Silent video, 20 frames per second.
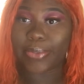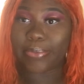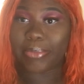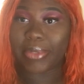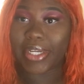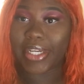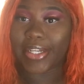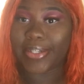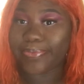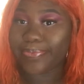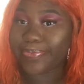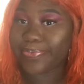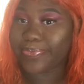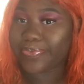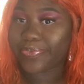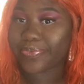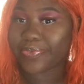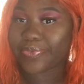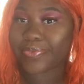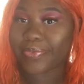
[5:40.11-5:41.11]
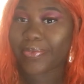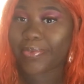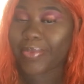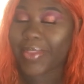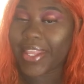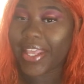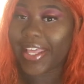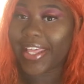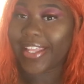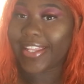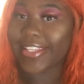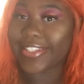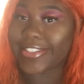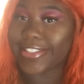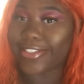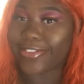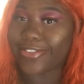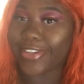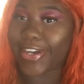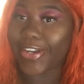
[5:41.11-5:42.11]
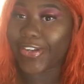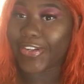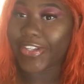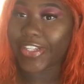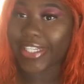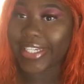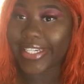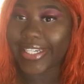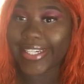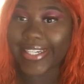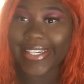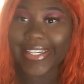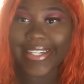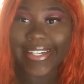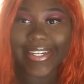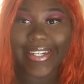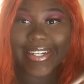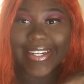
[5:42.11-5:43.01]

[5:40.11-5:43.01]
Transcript: but this is the final look.